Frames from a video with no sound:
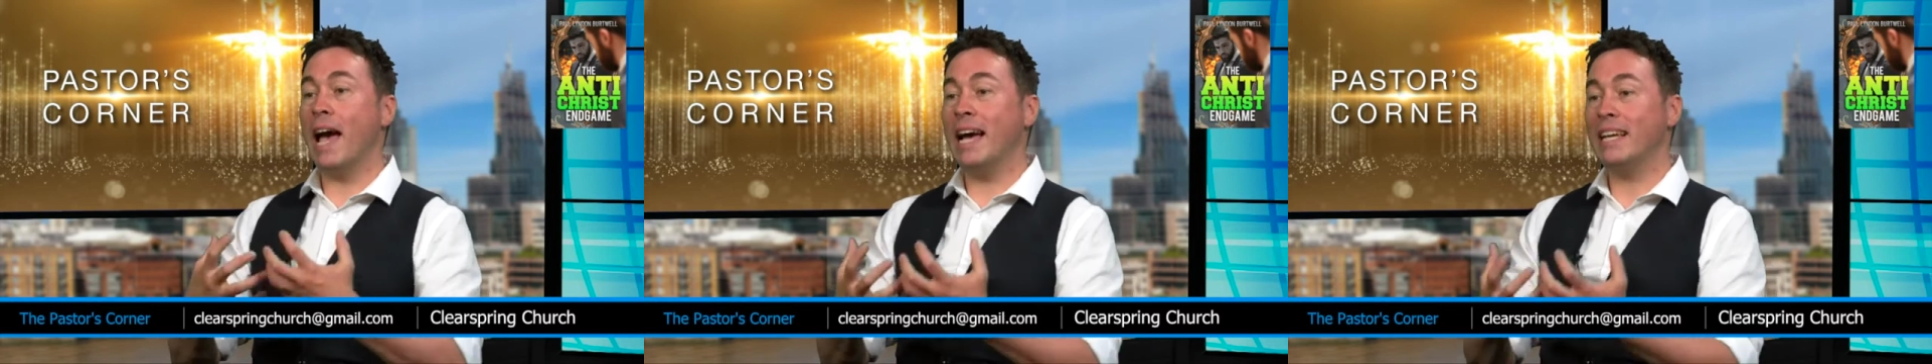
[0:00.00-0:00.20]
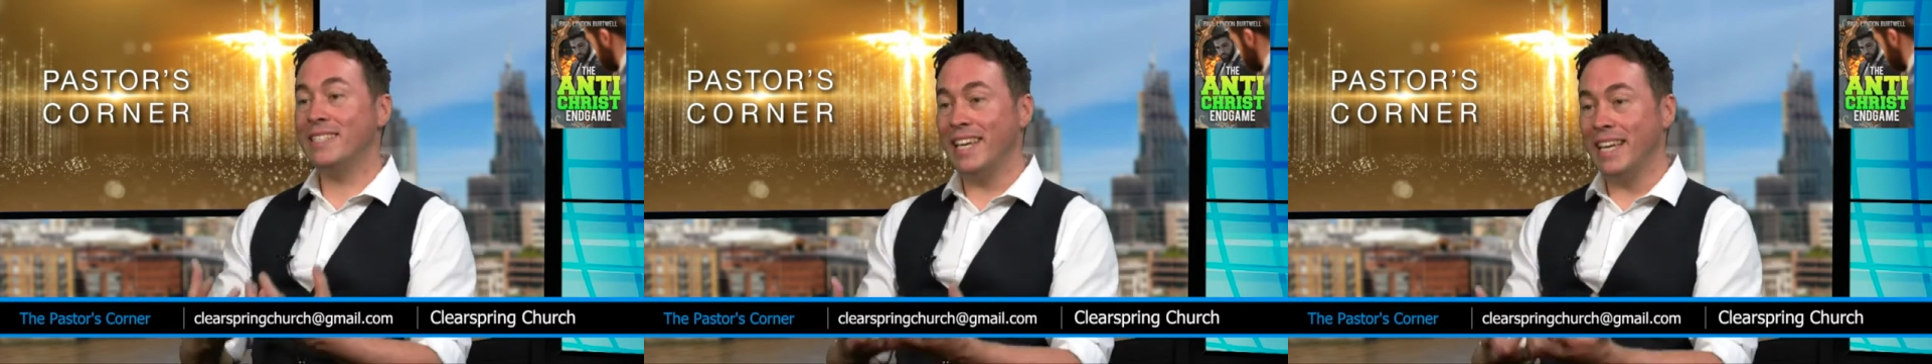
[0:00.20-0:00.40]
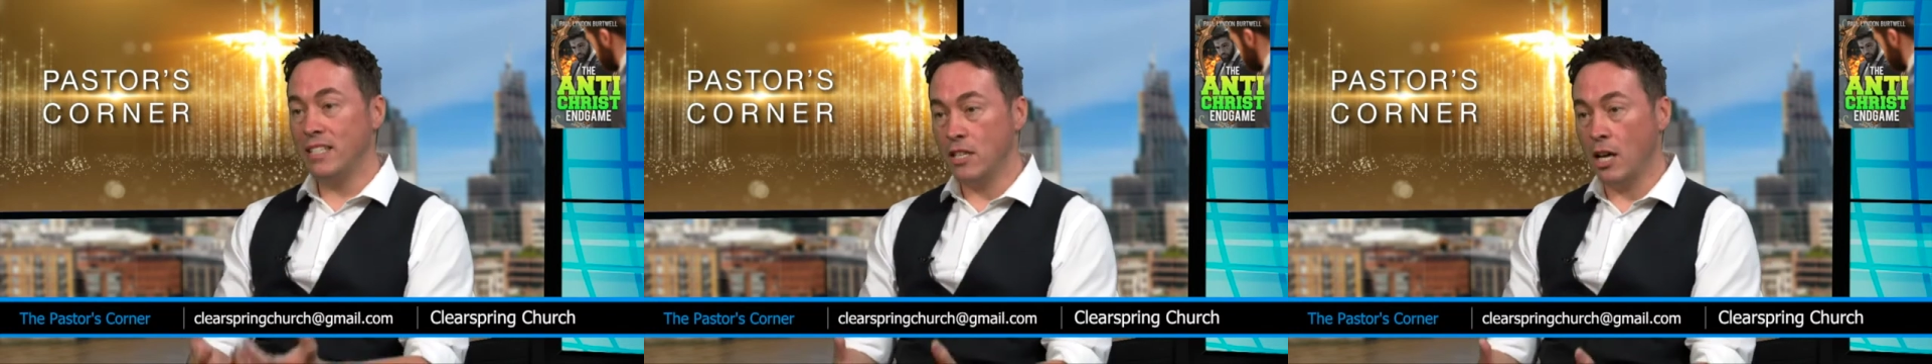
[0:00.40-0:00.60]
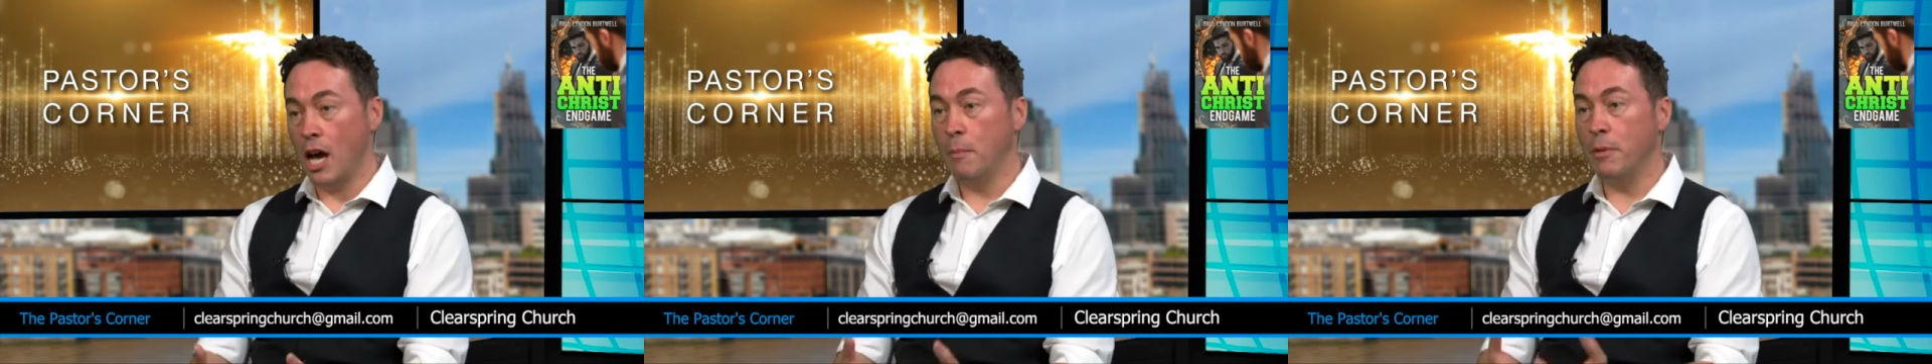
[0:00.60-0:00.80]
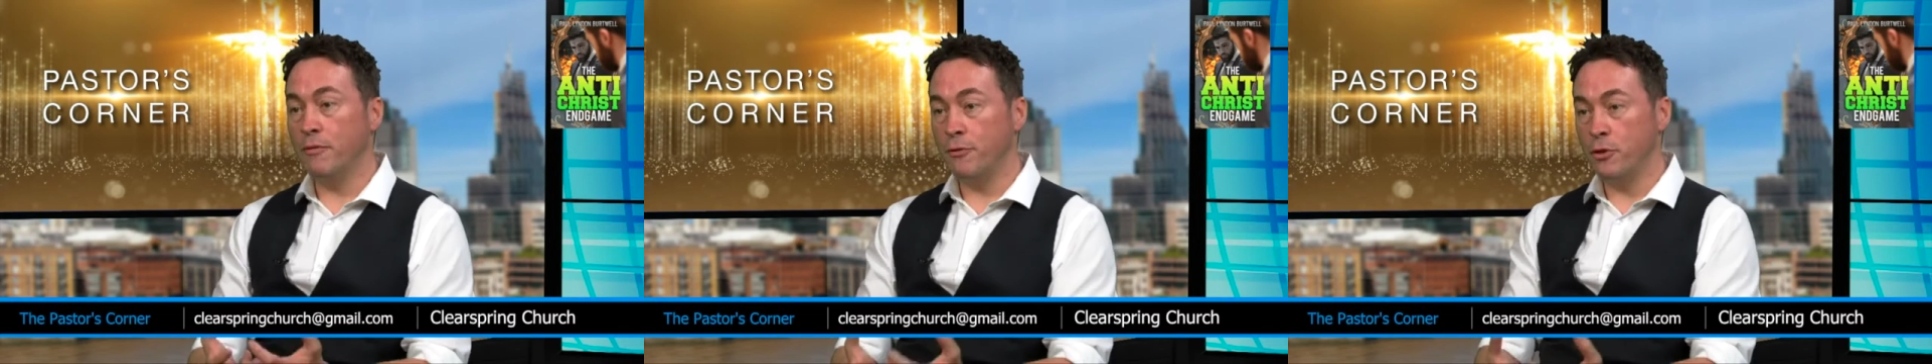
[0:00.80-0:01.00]
at a
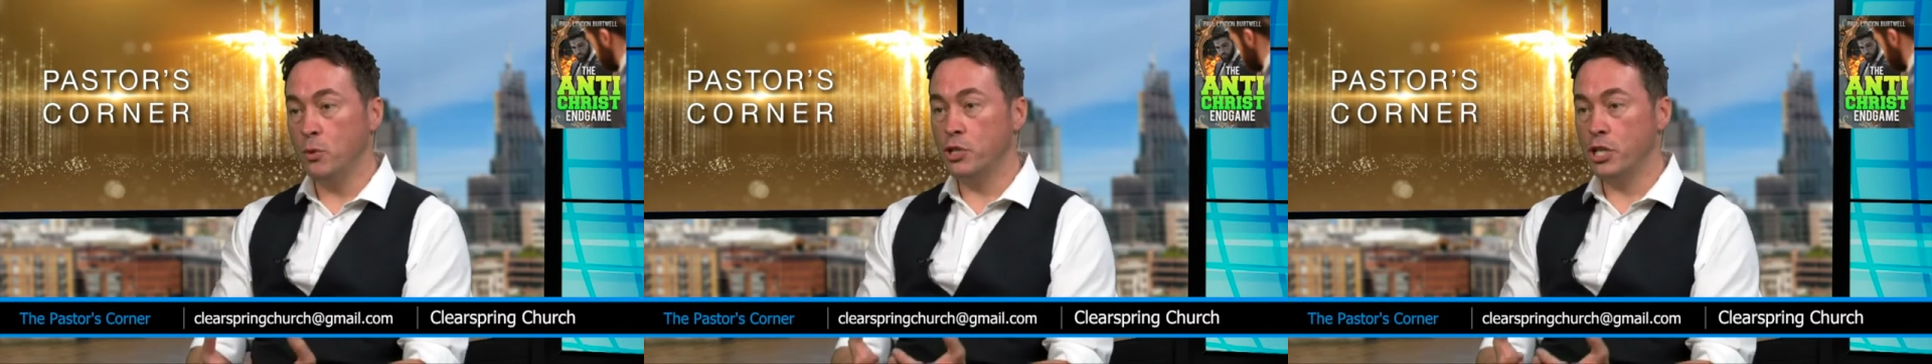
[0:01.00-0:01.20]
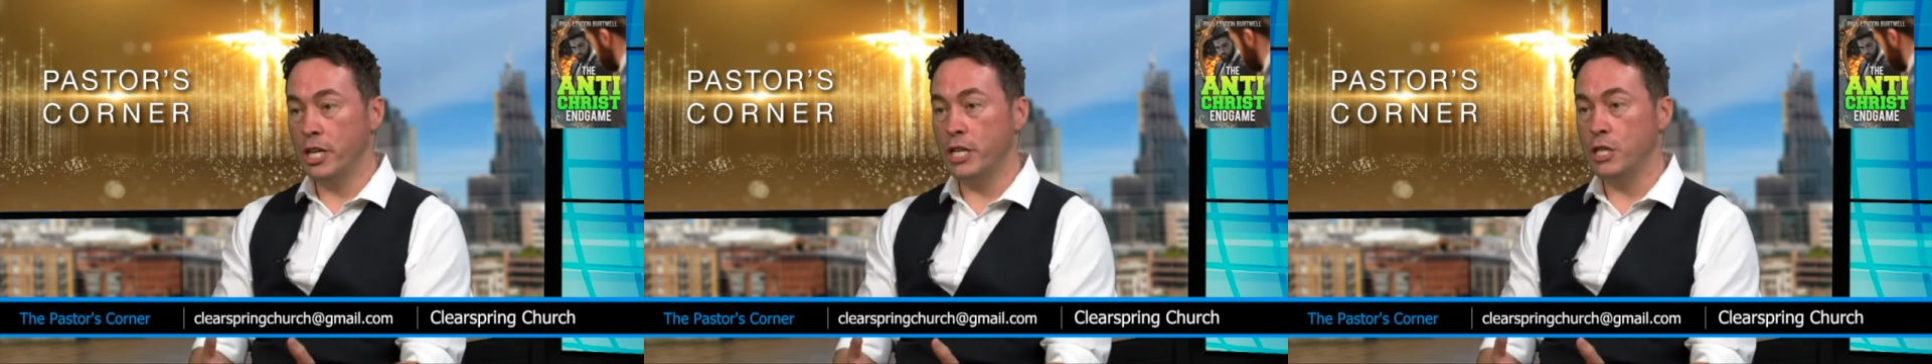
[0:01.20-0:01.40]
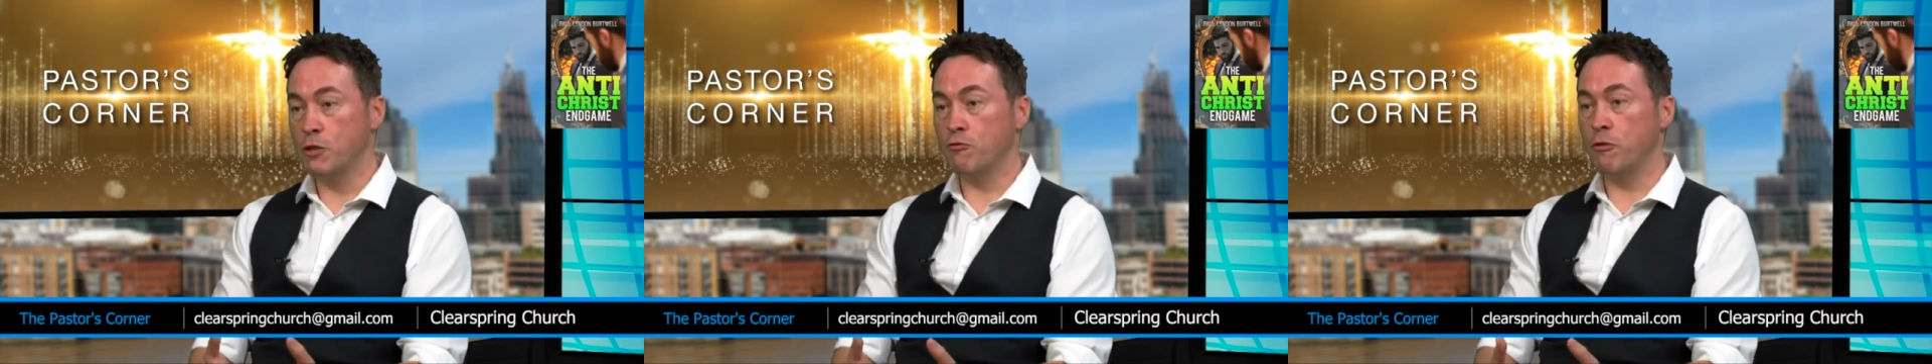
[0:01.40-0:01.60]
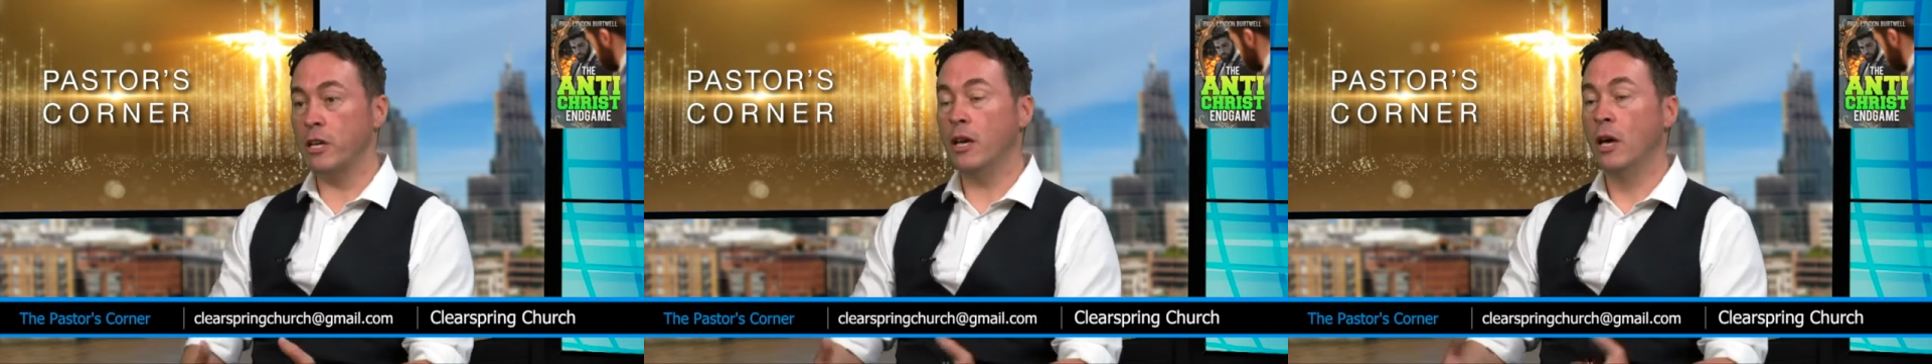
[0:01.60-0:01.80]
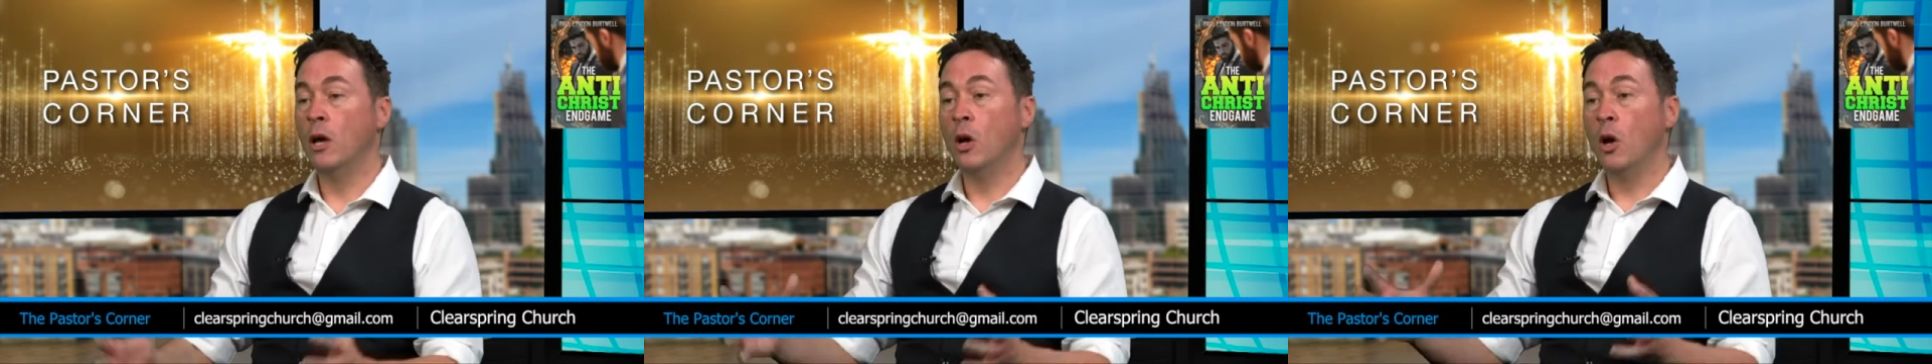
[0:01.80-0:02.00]
time in future history